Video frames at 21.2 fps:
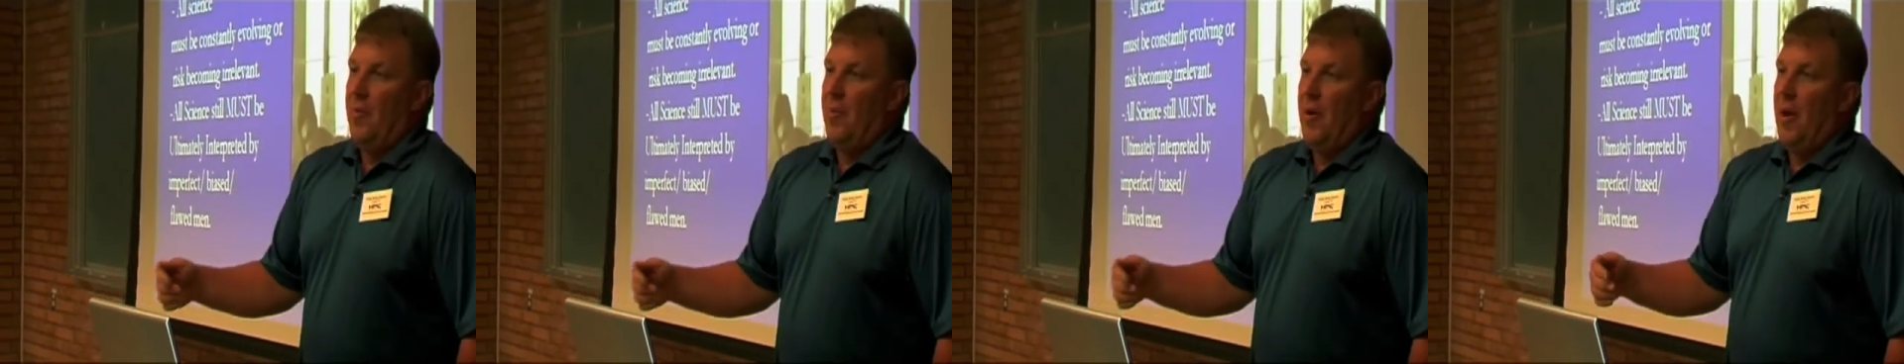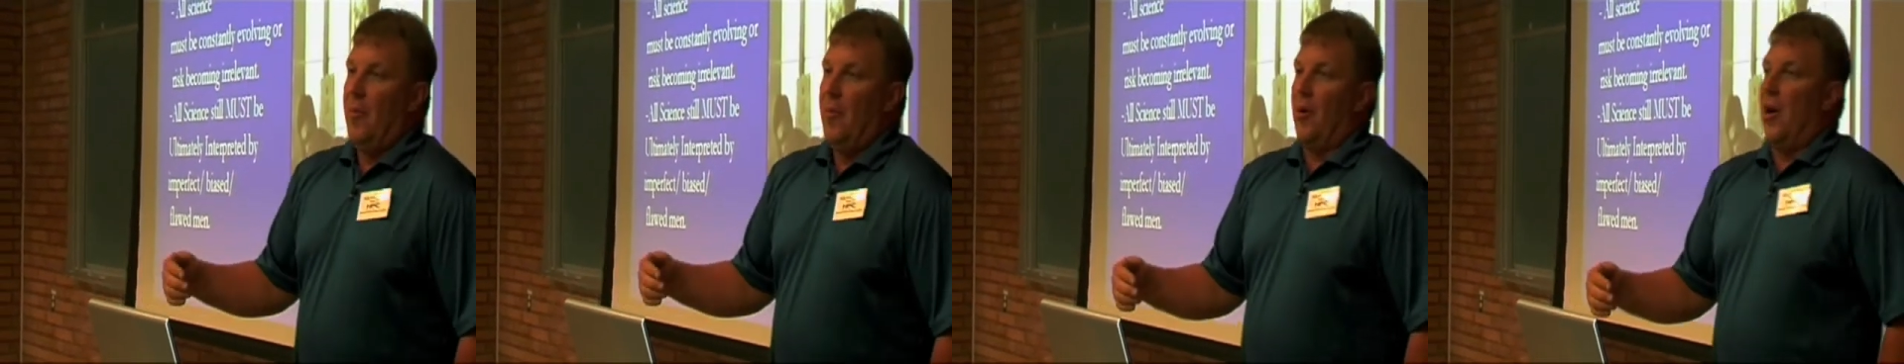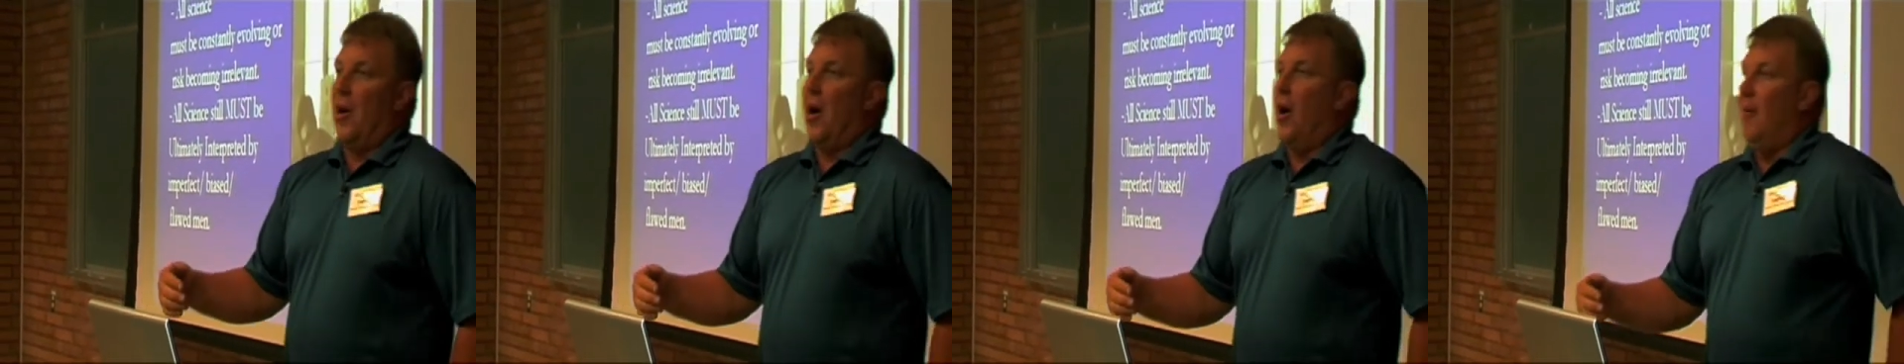when
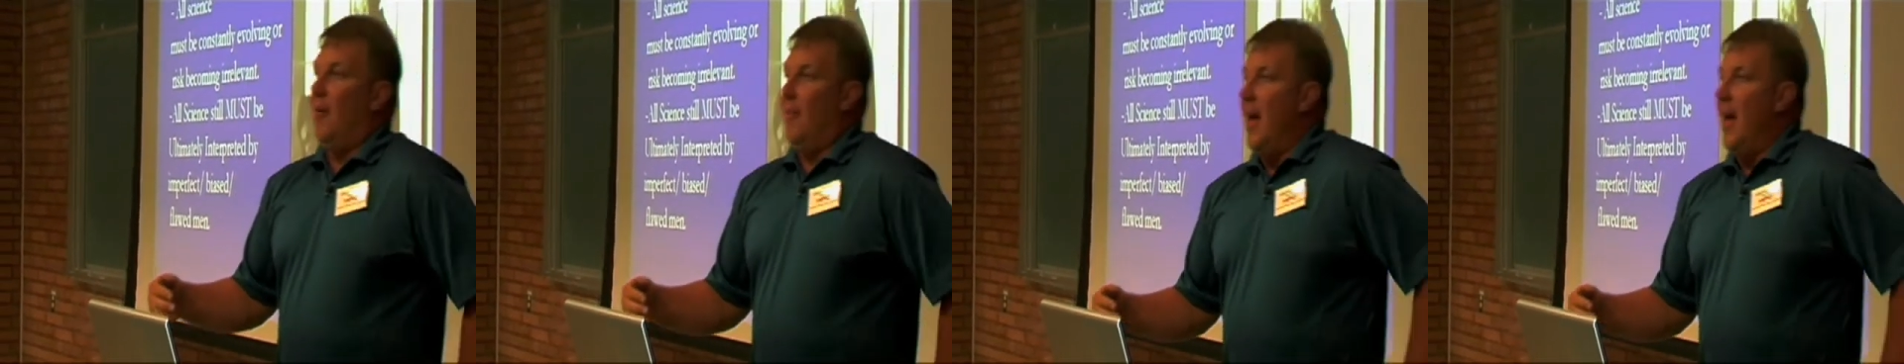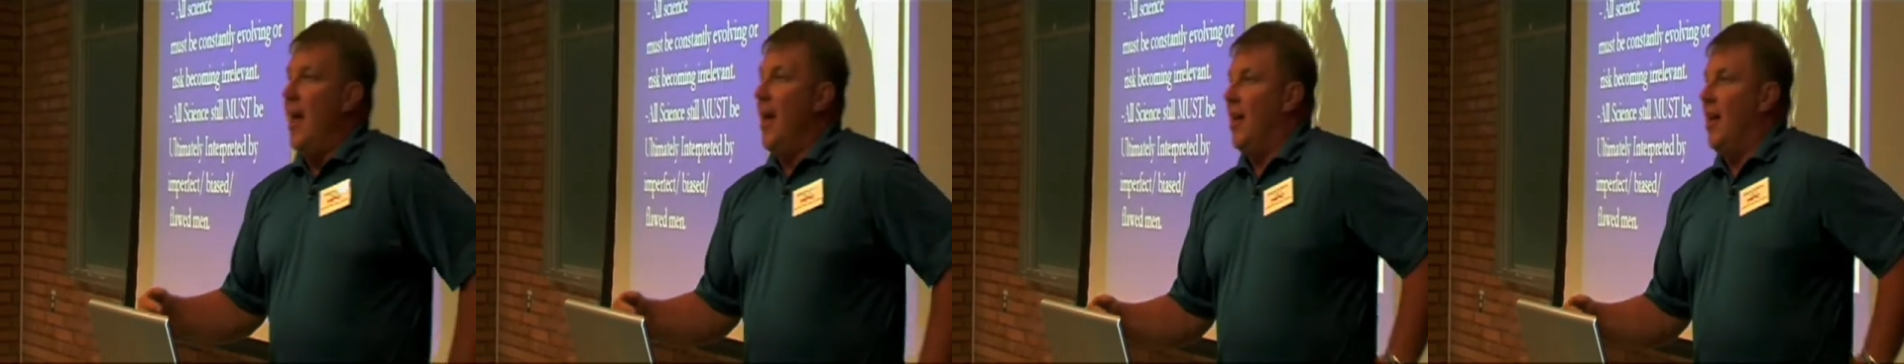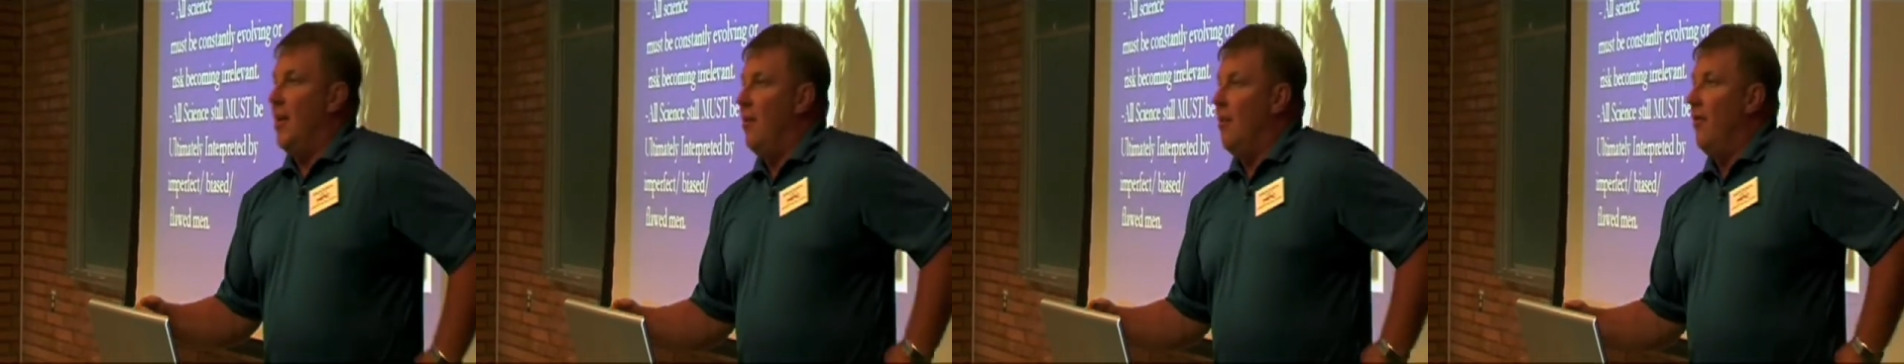people go,
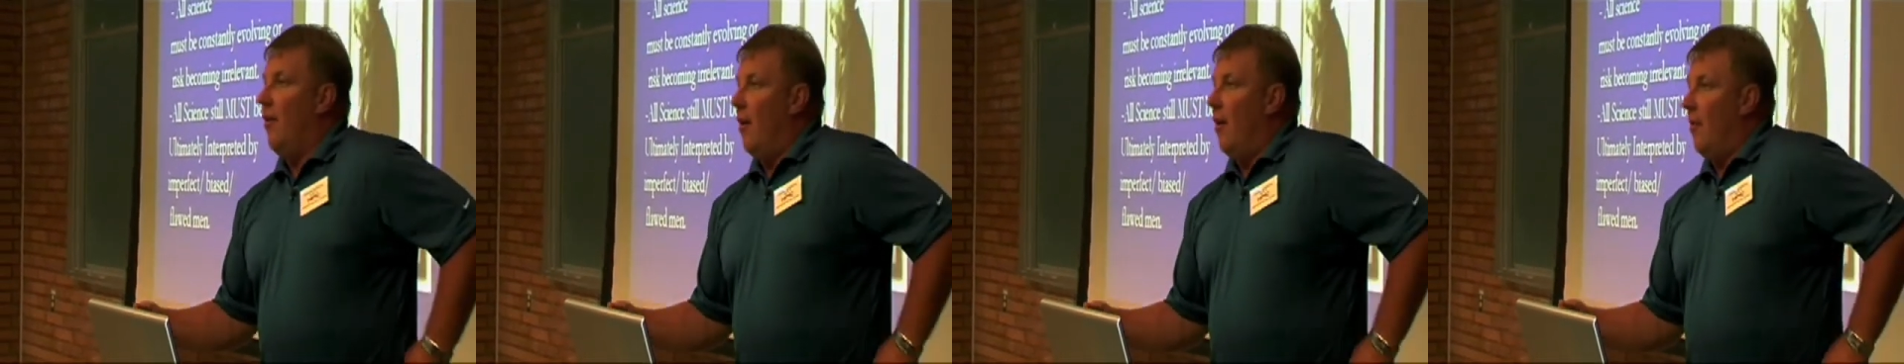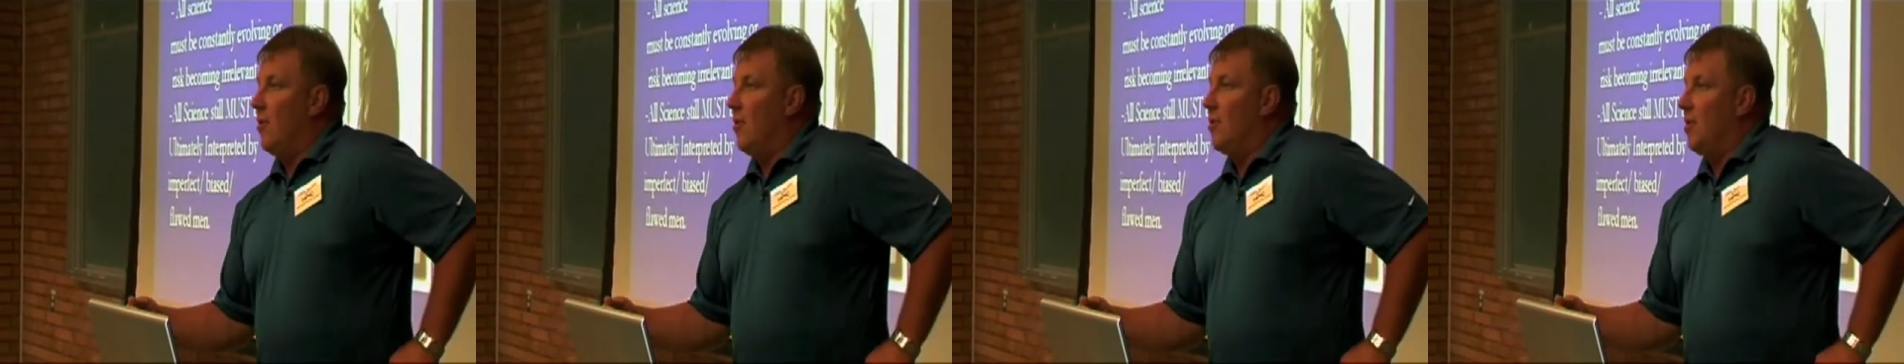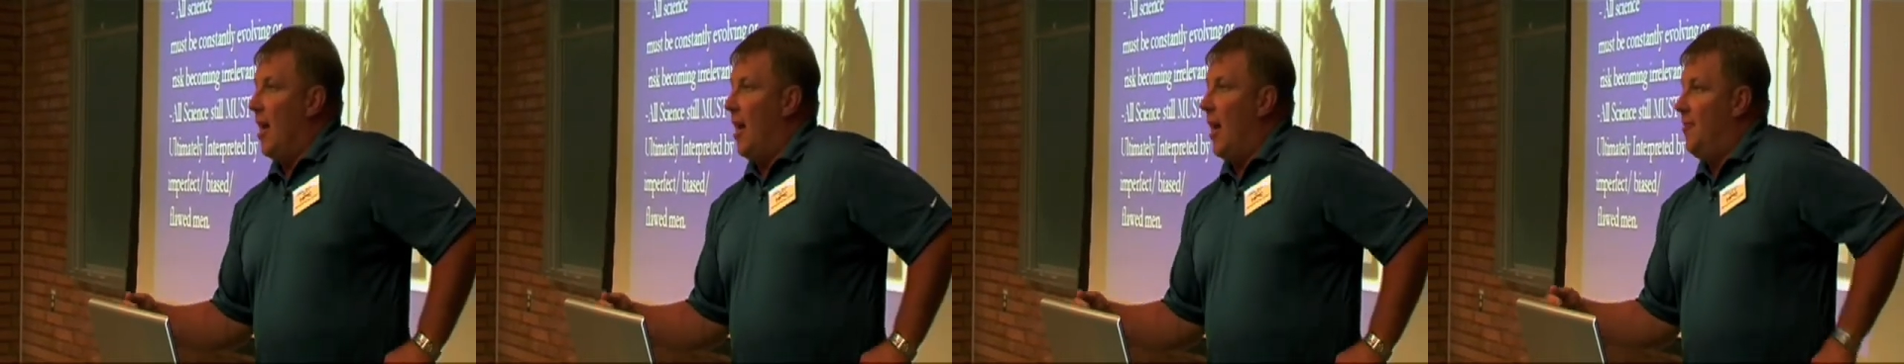man, you've
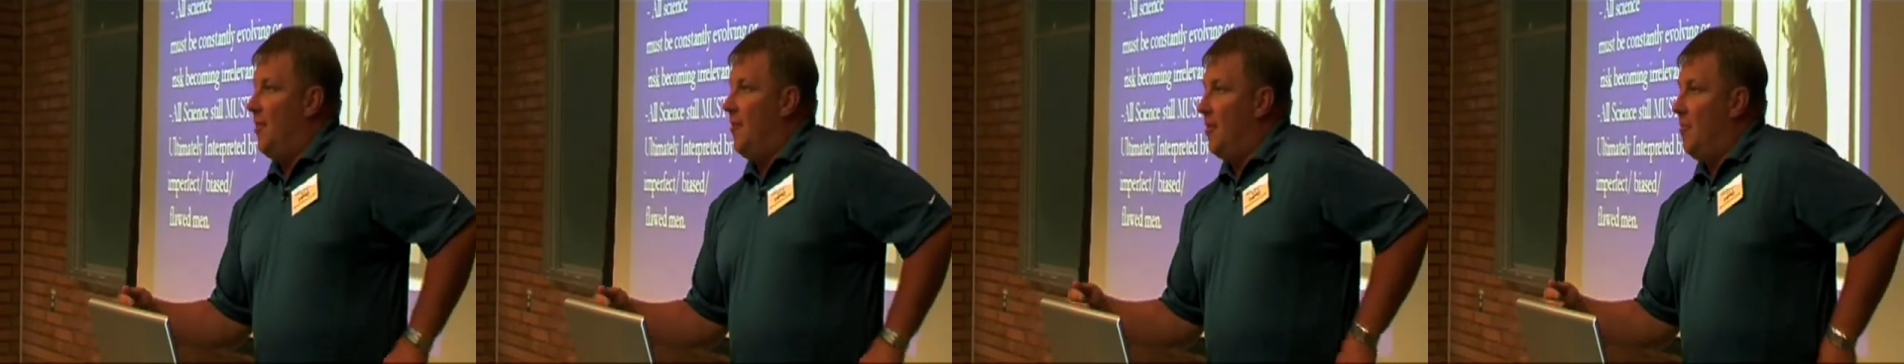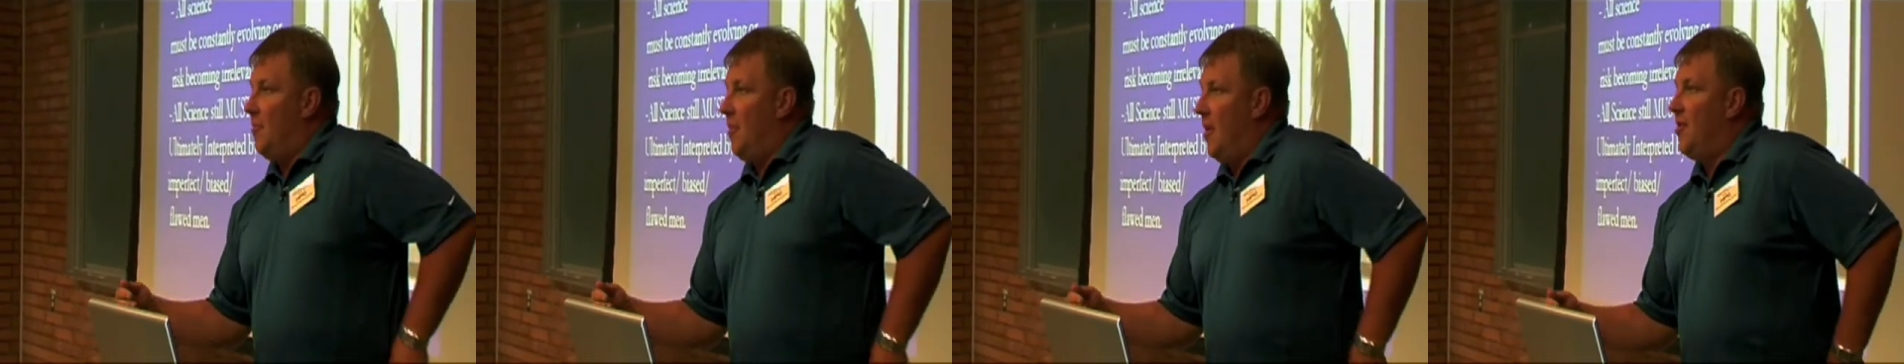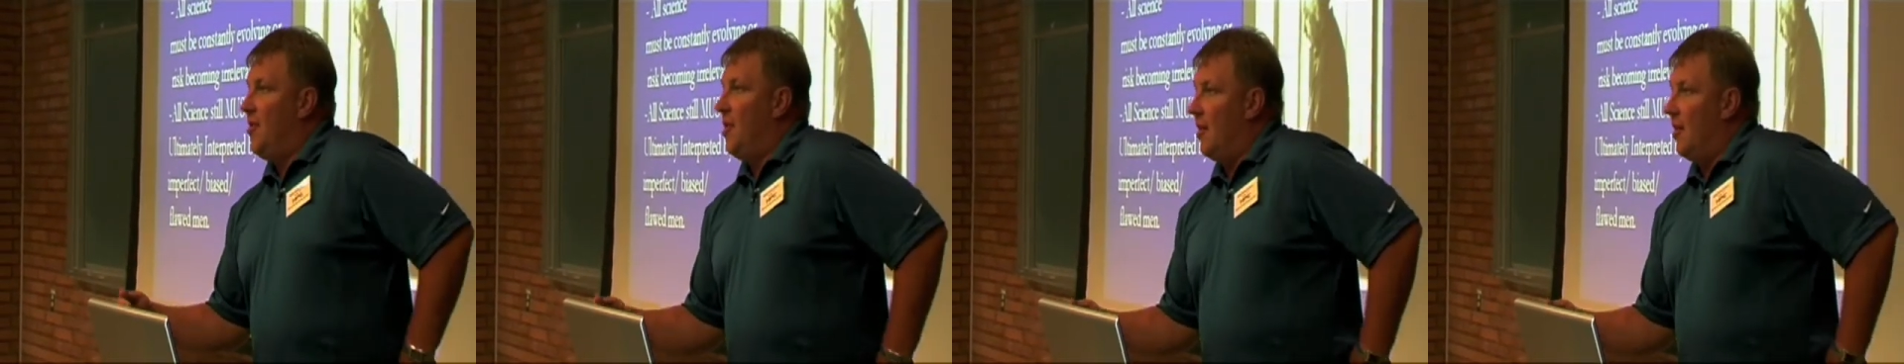almost got
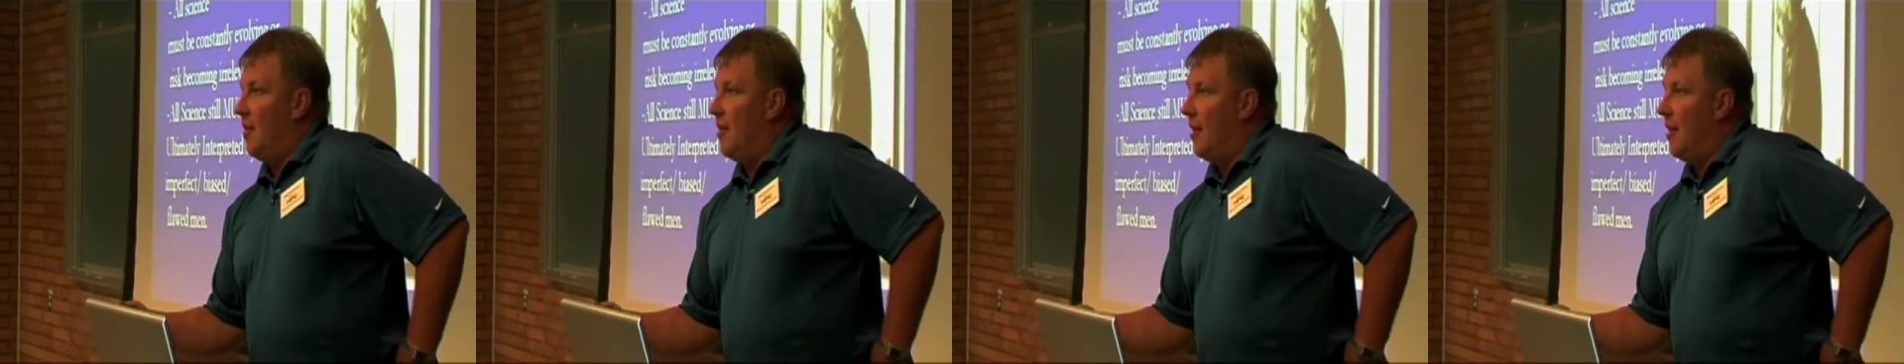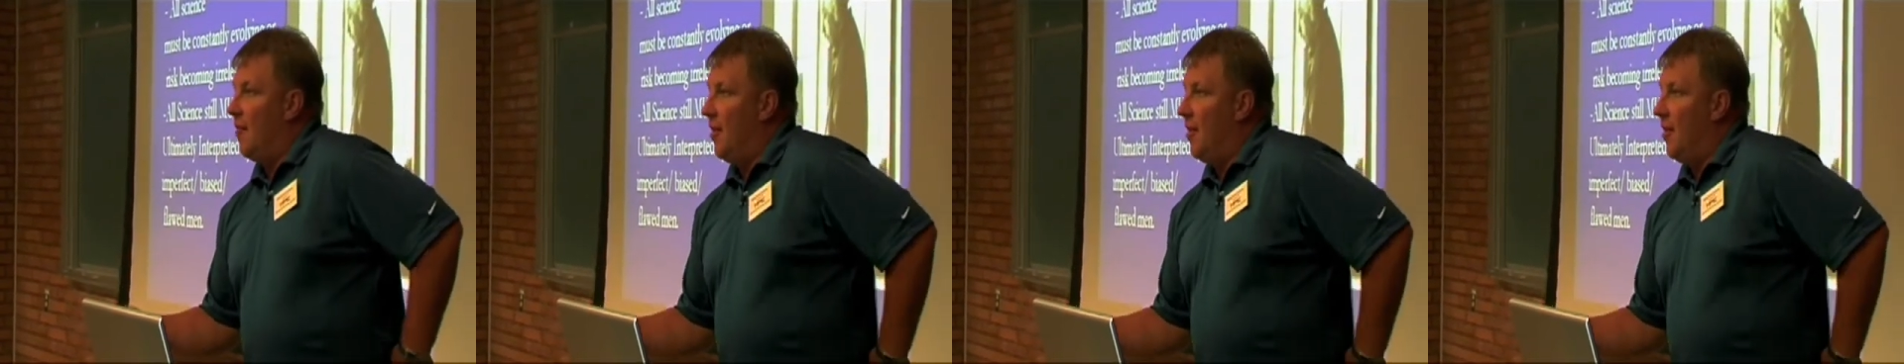this pitching